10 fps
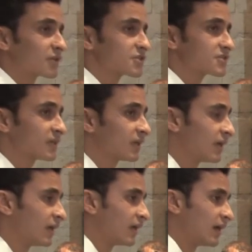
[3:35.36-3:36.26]
Hutchison.
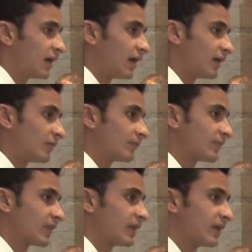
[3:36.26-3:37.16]

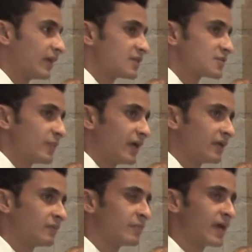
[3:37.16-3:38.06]
He's
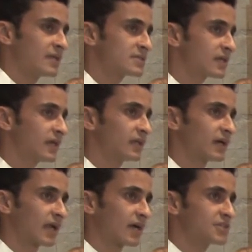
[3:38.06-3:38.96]
been based in
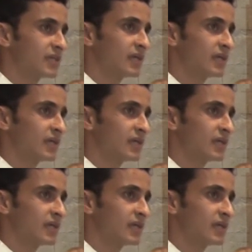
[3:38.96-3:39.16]
Karachi.